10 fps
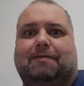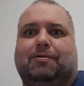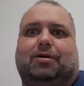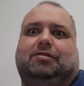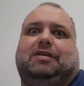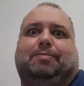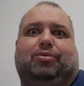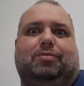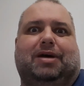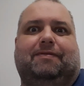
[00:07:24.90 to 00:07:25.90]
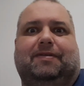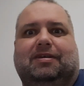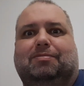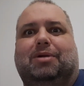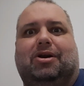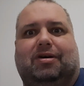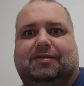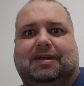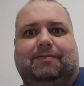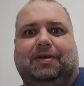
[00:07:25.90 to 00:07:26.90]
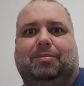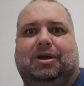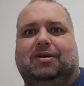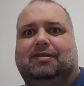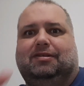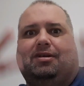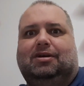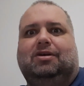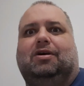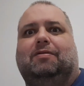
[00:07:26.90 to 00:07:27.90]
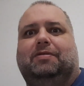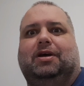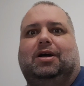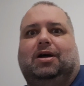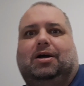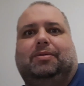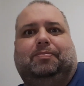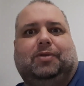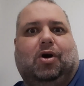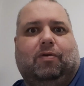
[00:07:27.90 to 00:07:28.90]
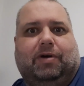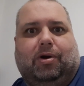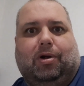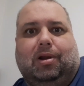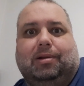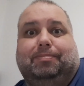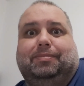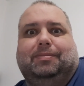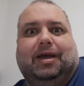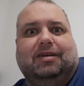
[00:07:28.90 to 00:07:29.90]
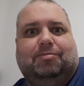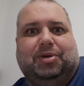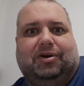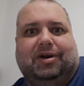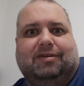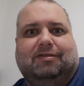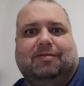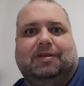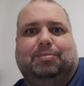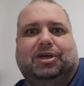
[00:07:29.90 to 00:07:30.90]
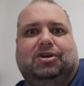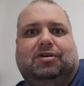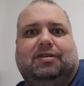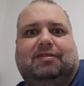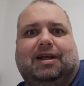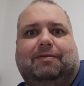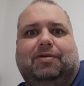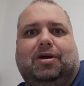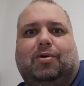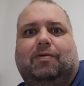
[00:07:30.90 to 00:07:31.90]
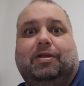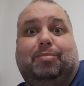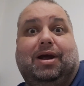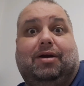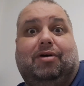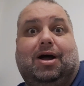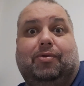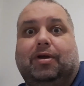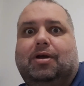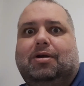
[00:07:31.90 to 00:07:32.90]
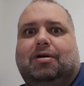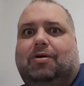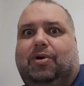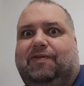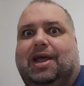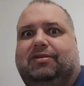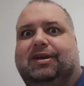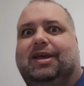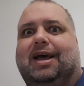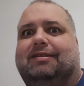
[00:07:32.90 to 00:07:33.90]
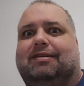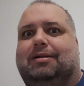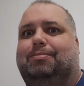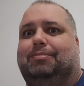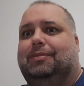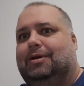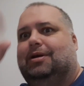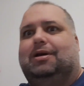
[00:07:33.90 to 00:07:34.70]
of course I put my face smaller or something, because of the overall experience of the picture itself, you know, of the background. Or if there's a castle,